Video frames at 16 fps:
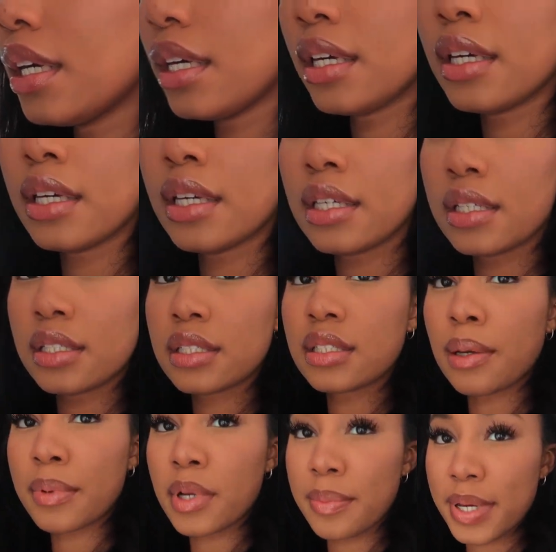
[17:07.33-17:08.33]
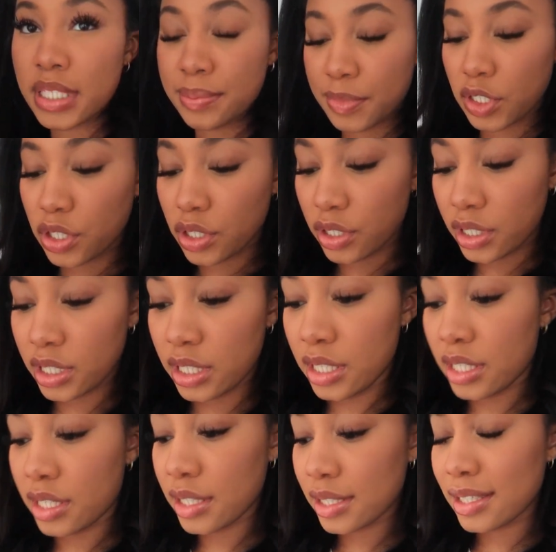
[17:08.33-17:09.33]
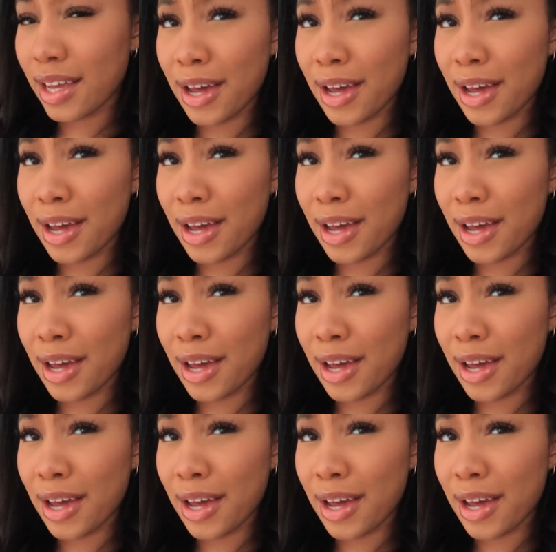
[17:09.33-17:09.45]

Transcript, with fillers: is I'm gonna make some cookies.